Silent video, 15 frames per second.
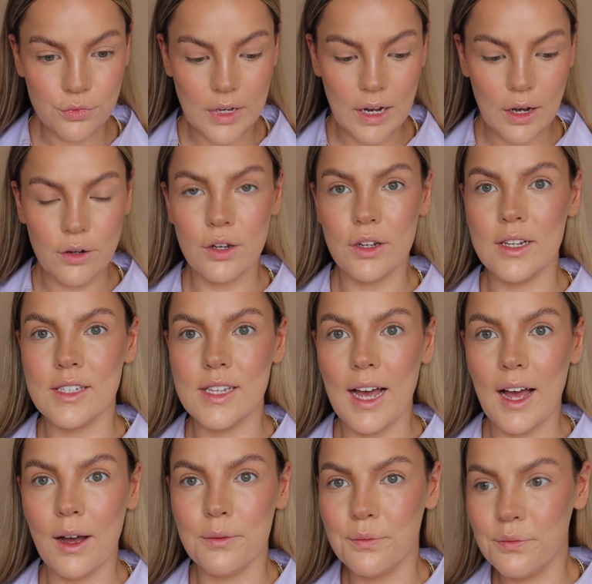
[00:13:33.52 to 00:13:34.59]
How good is
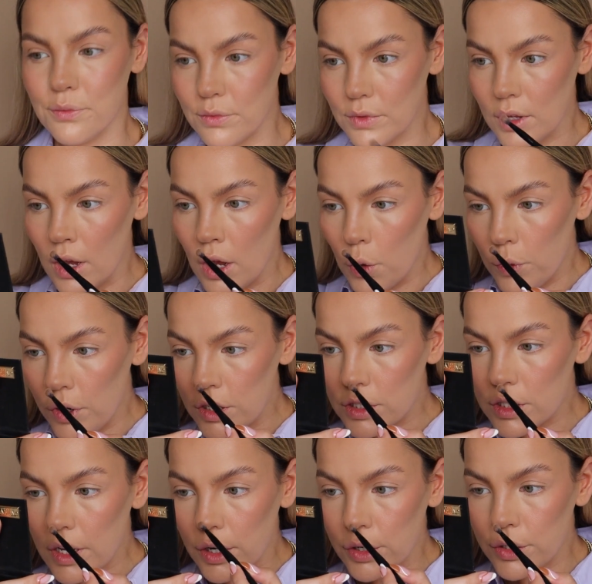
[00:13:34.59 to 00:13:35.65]
that? We
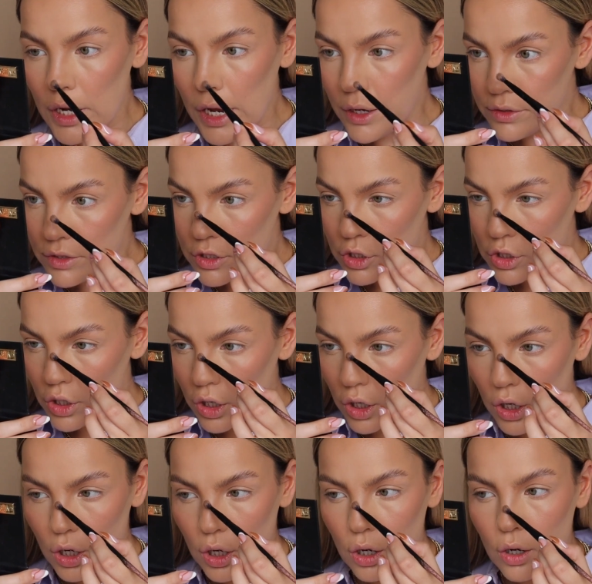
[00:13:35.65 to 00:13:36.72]
just got a nose
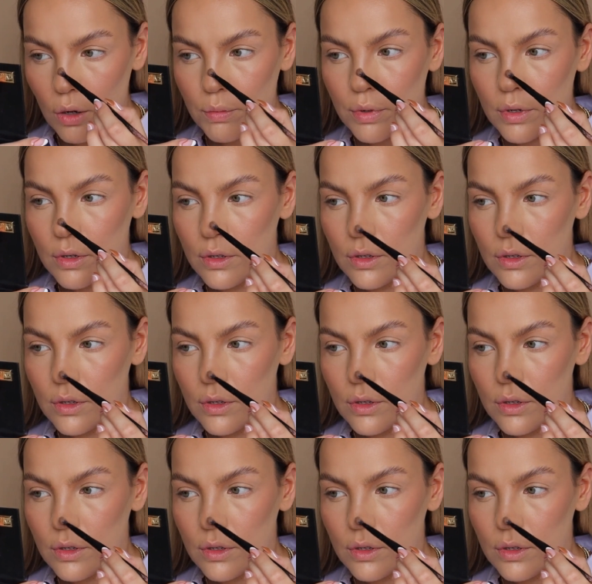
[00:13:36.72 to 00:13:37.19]
job.